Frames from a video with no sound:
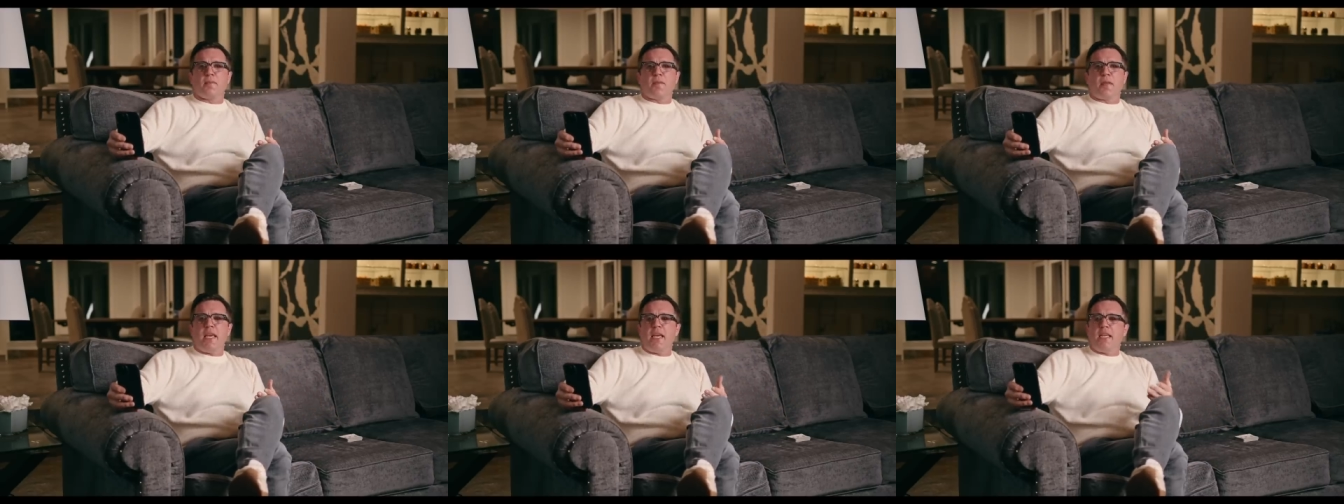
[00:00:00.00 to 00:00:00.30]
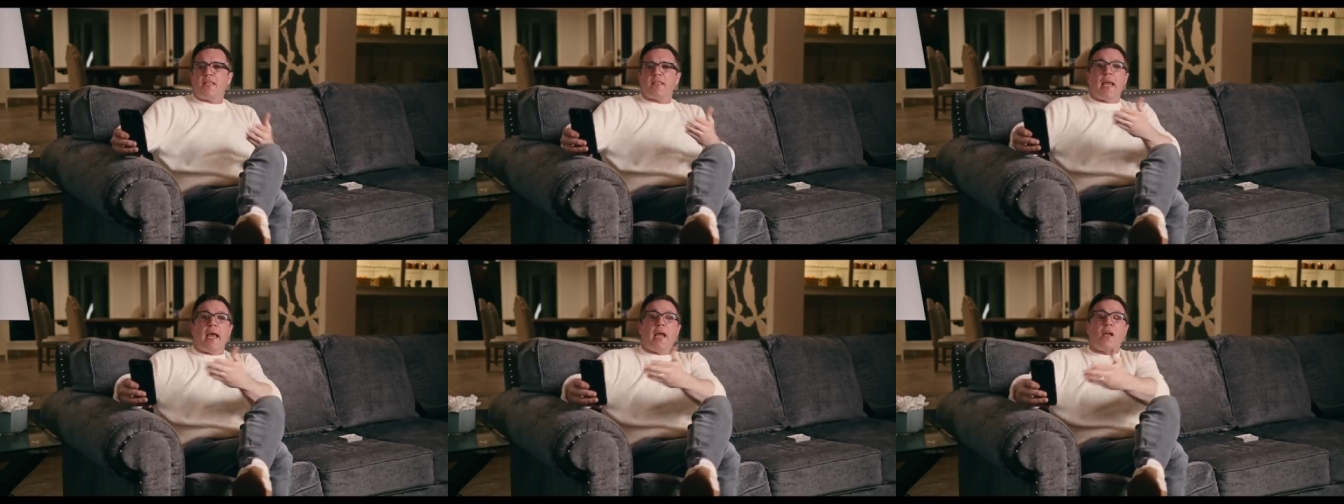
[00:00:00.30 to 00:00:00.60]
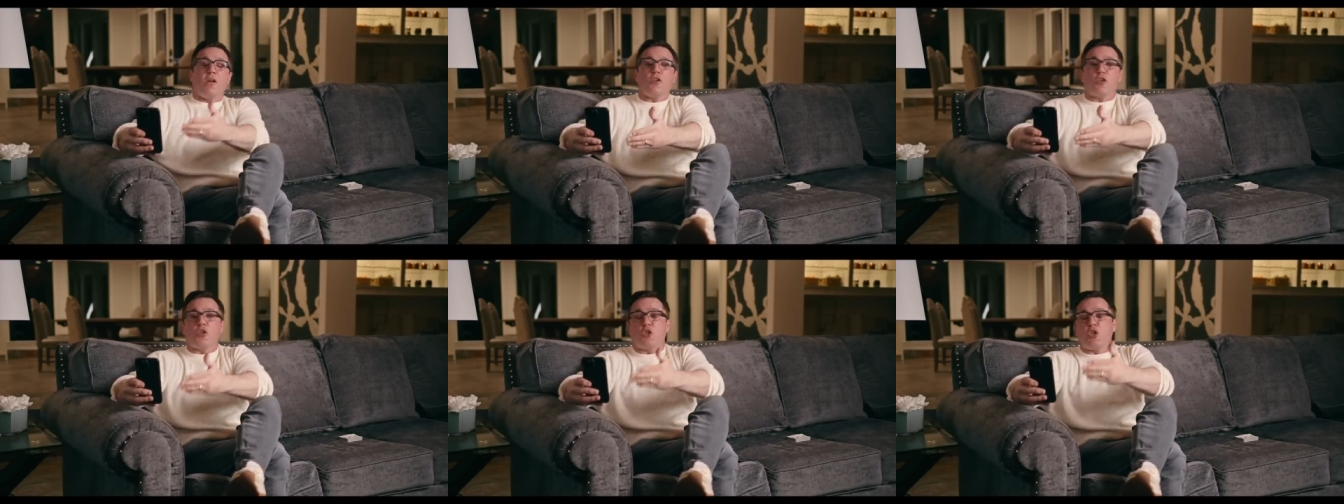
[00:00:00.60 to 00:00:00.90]
He
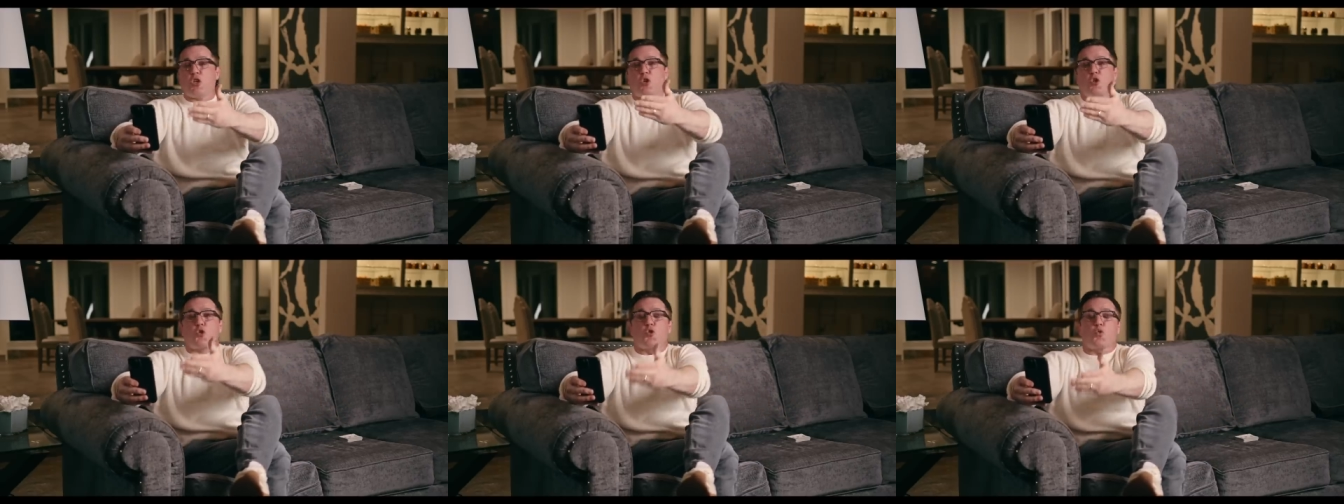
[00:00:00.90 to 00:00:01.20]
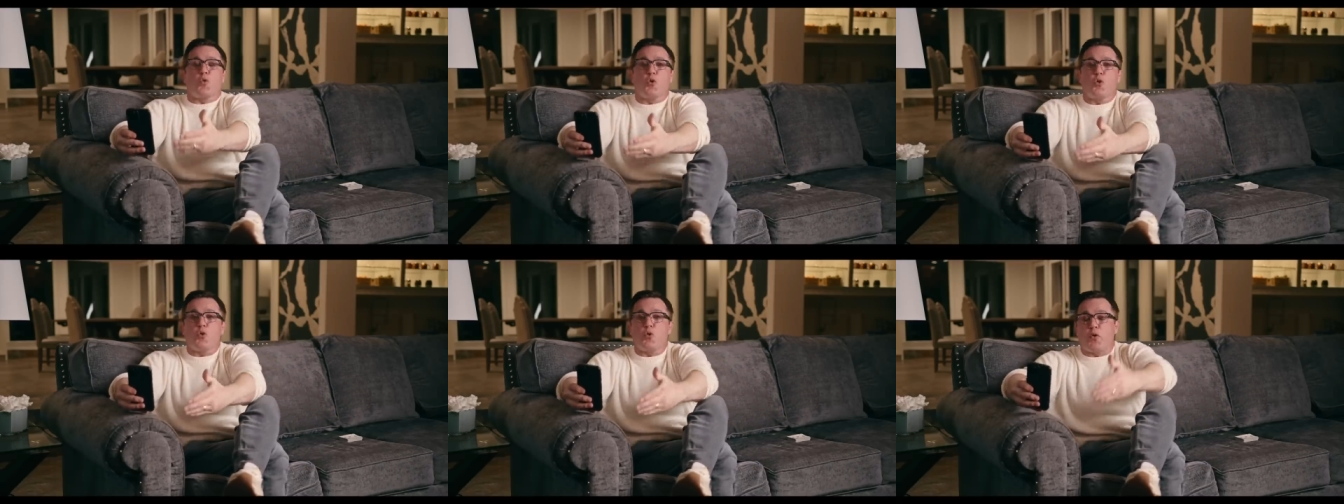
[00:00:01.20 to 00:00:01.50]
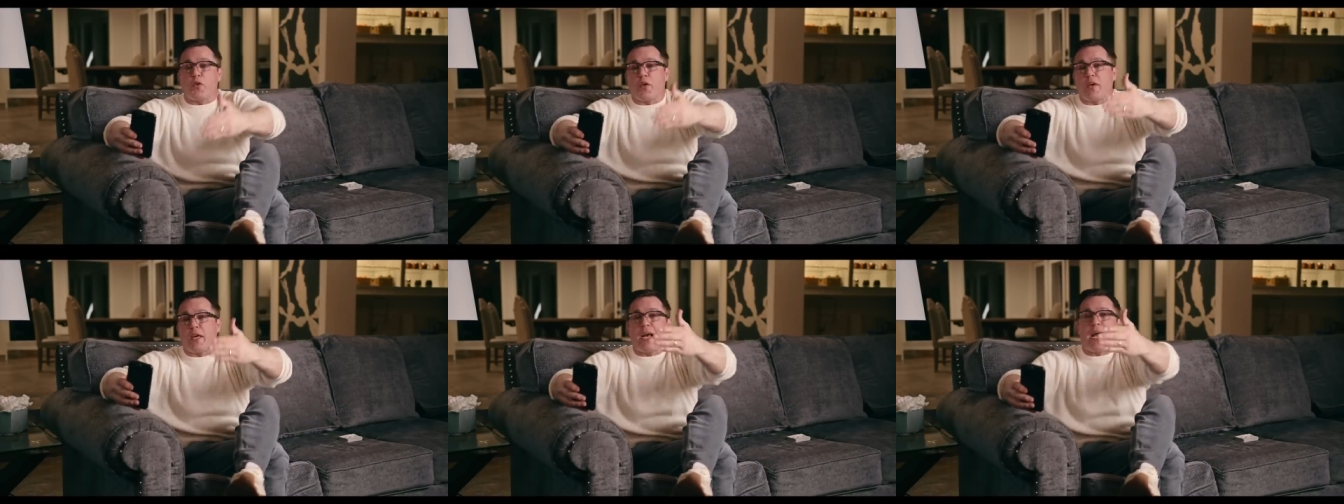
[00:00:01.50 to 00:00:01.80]
tells the
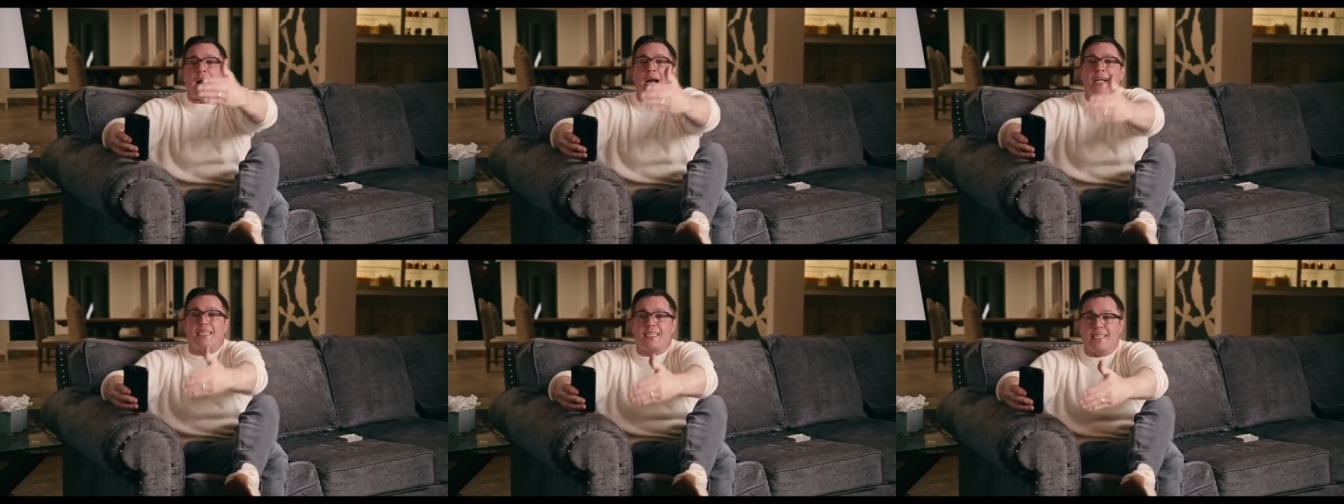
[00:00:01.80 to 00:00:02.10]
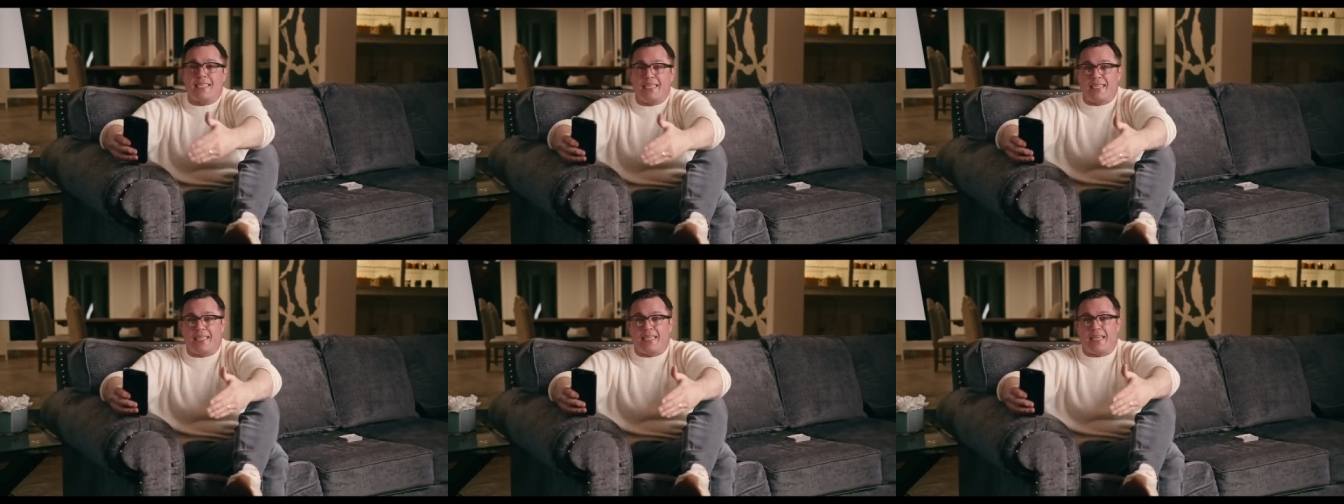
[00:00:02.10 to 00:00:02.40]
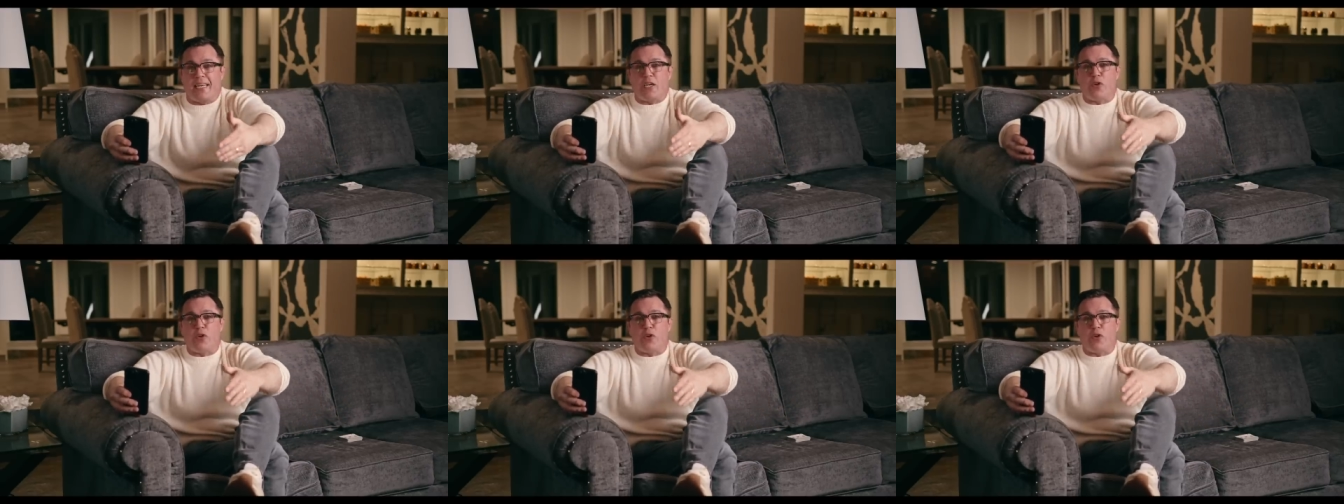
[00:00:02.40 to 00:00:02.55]
truth constantly.